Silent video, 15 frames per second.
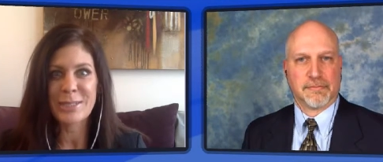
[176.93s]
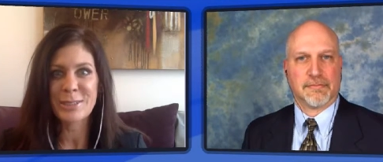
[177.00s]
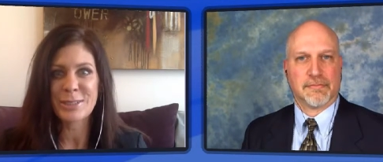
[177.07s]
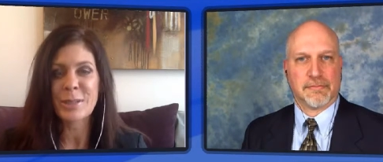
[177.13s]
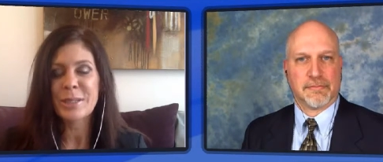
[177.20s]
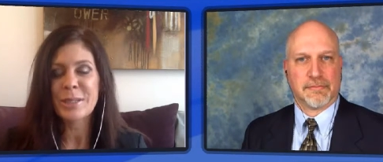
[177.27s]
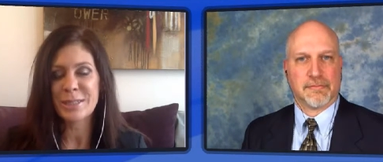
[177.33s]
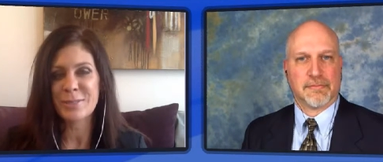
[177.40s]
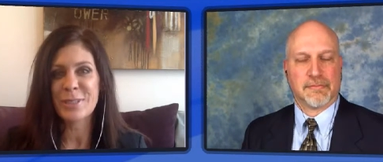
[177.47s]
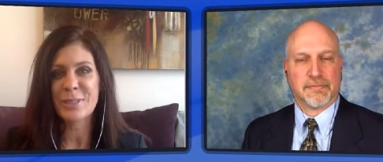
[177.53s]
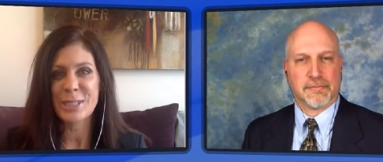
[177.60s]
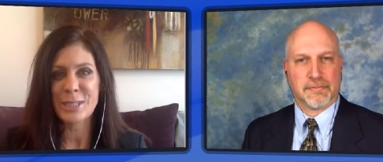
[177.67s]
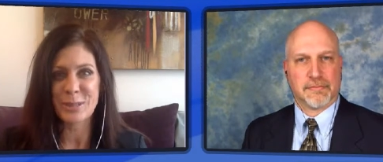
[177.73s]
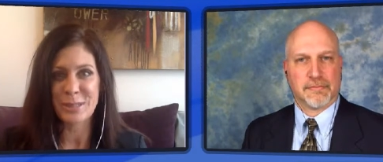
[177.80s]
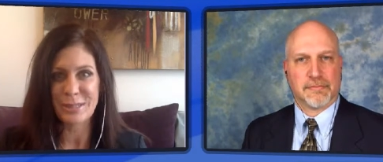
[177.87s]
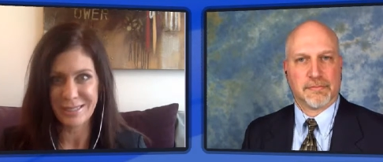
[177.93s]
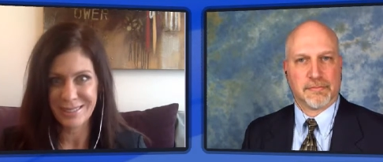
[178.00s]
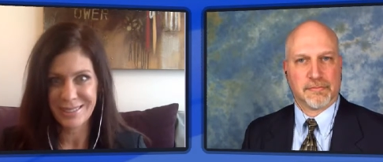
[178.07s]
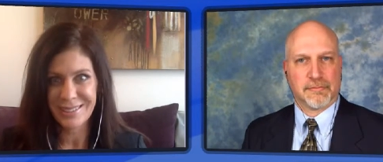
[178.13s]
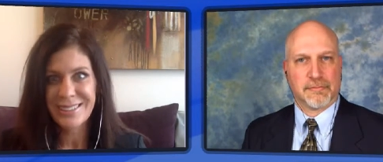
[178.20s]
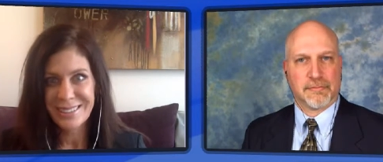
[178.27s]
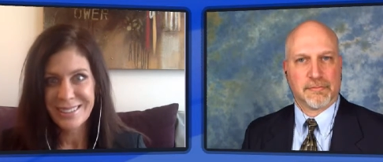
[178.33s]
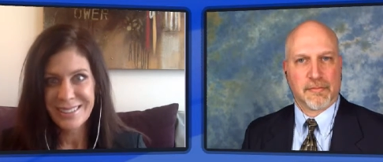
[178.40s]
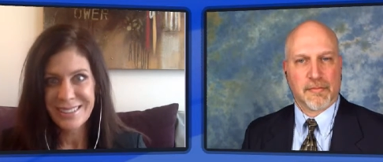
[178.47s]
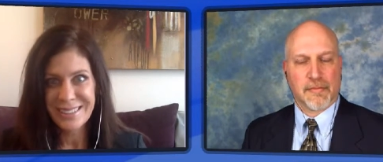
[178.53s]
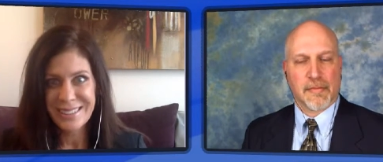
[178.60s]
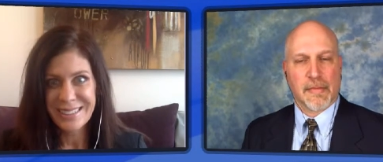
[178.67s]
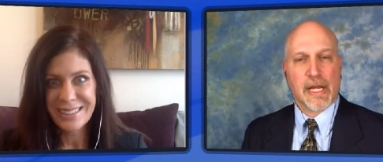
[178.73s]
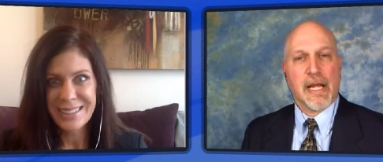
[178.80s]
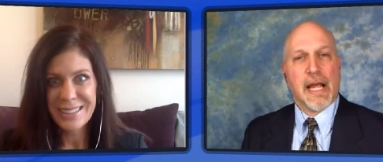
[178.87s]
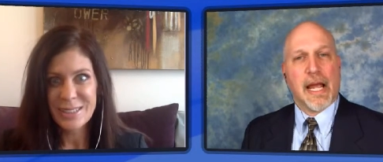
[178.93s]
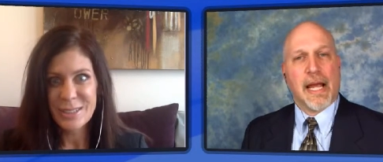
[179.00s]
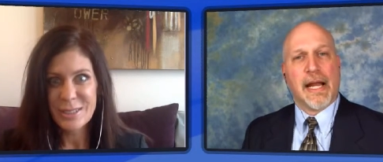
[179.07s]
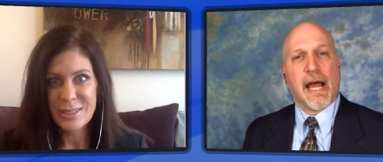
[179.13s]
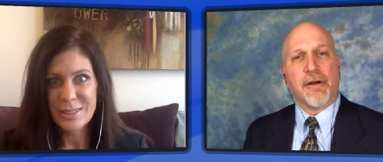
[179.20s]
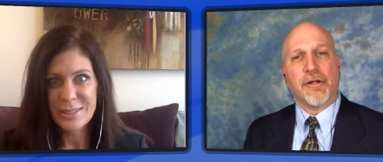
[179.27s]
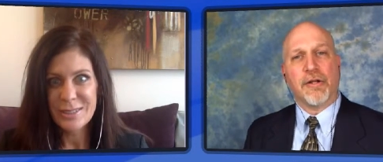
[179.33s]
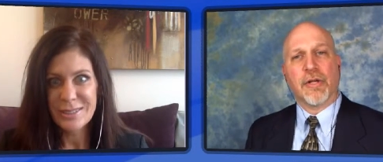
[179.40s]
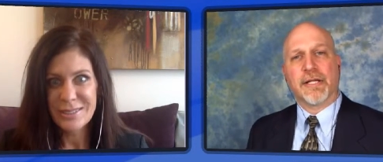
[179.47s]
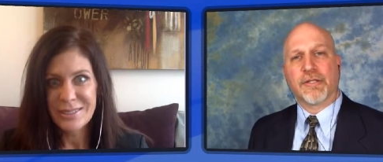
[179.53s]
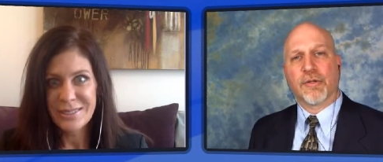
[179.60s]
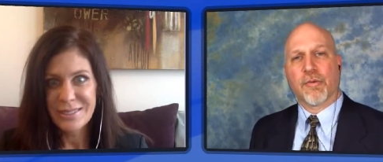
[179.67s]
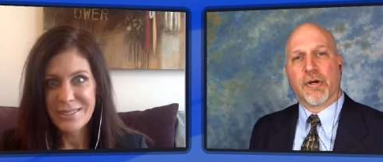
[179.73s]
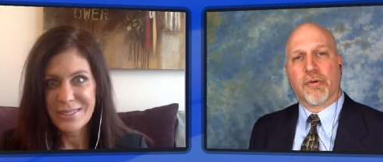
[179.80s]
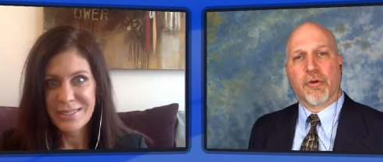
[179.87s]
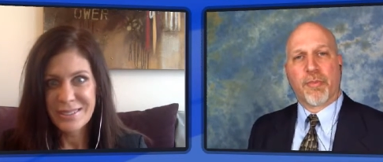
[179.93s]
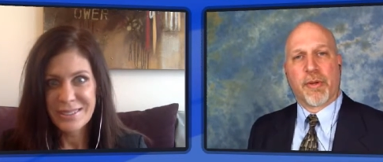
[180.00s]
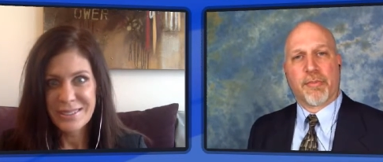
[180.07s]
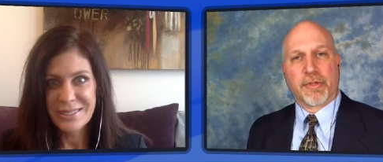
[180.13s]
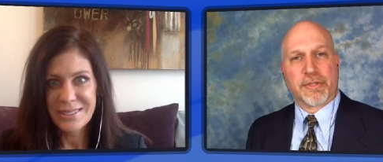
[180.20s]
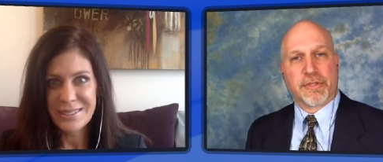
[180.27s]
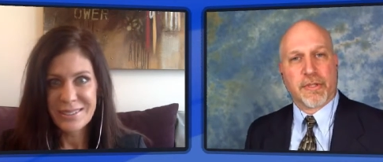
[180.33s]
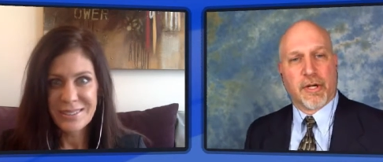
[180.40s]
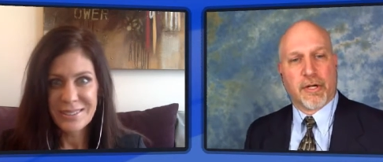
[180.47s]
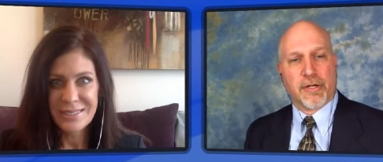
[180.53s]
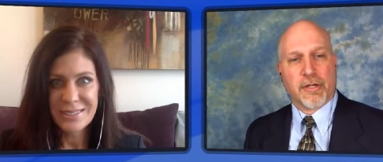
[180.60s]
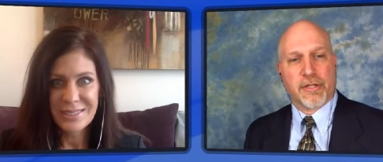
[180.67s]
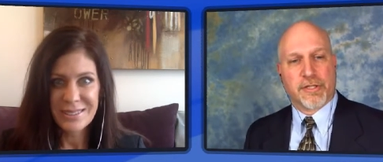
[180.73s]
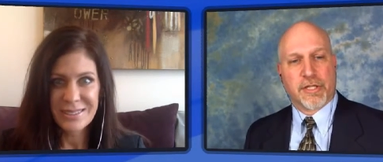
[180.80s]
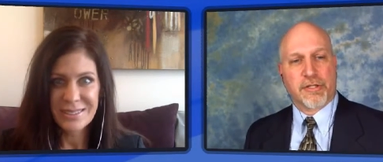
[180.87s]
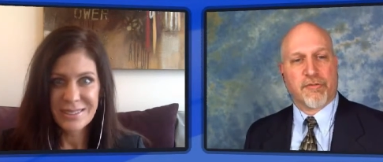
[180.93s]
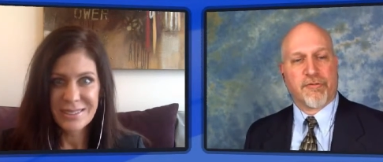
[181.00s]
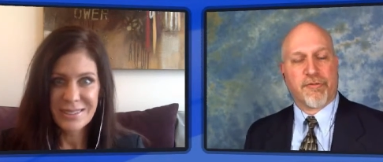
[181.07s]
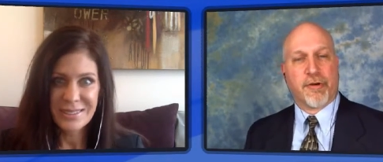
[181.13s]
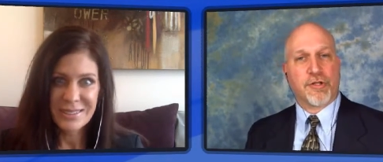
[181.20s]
Speaker 1: depends on the individual.
Speaker 2: And how do you like to work with people? Is are, is this a